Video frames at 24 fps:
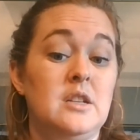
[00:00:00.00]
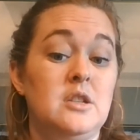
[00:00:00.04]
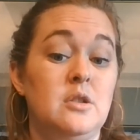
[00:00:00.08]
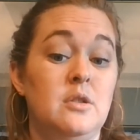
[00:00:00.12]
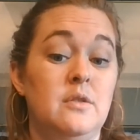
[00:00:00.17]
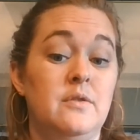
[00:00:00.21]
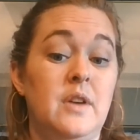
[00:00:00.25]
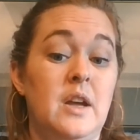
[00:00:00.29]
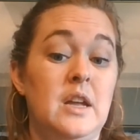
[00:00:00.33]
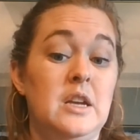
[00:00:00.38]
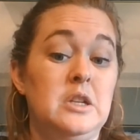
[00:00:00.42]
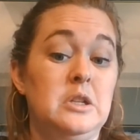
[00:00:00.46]
So
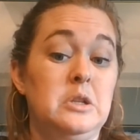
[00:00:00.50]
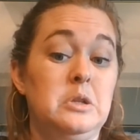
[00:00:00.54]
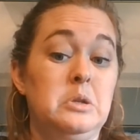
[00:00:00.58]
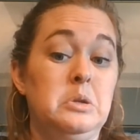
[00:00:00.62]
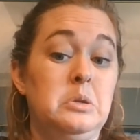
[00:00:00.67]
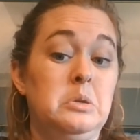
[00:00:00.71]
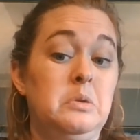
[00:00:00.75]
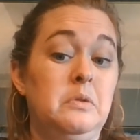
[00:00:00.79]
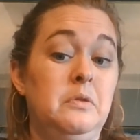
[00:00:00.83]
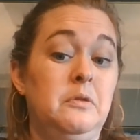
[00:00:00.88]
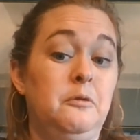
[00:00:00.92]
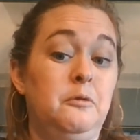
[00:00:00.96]
if I
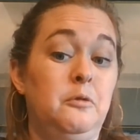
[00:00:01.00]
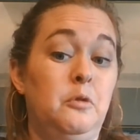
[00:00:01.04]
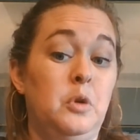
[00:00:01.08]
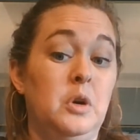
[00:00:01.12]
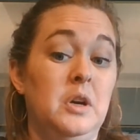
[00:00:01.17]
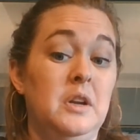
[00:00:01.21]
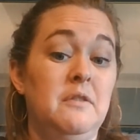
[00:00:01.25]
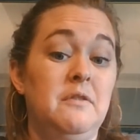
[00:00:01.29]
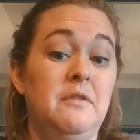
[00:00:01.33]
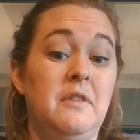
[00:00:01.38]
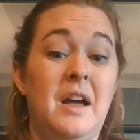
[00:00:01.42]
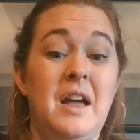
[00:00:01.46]
do
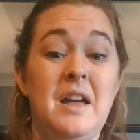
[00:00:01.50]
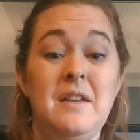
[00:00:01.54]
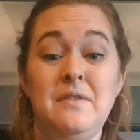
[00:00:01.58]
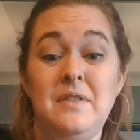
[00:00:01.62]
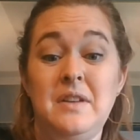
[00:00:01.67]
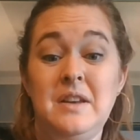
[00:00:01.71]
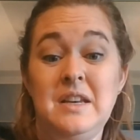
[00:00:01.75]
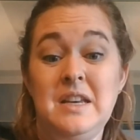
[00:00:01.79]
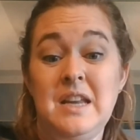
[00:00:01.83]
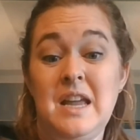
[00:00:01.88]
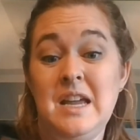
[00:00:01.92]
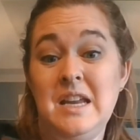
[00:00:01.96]
45
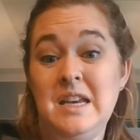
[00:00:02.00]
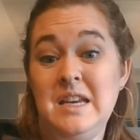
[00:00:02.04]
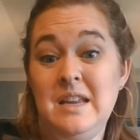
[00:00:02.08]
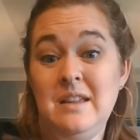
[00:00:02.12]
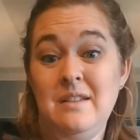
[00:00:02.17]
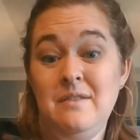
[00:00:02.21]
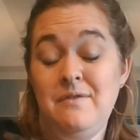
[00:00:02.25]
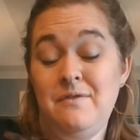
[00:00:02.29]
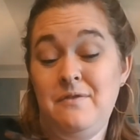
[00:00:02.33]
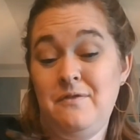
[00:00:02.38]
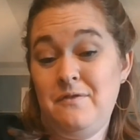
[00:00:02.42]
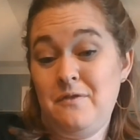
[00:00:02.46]
and
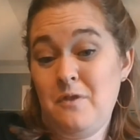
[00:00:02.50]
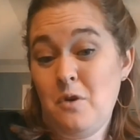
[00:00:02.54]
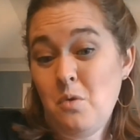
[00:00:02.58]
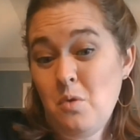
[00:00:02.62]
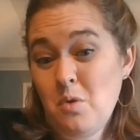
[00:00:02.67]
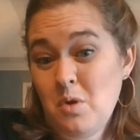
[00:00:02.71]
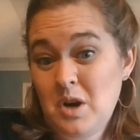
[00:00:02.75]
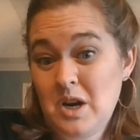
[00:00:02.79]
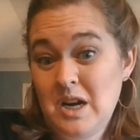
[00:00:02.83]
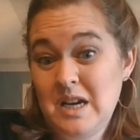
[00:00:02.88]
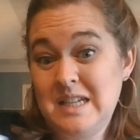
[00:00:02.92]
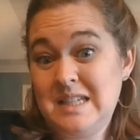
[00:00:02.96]

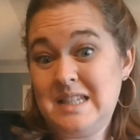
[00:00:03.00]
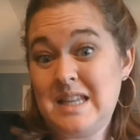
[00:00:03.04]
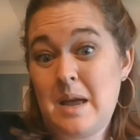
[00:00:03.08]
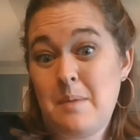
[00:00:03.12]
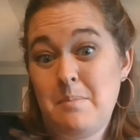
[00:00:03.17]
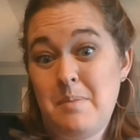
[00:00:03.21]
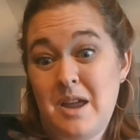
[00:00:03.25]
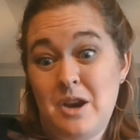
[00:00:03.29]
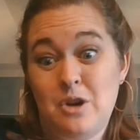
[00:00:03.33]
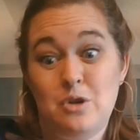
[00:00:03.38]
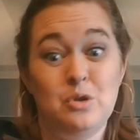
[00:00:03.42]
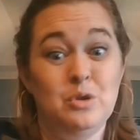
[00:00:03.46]
94, is that better?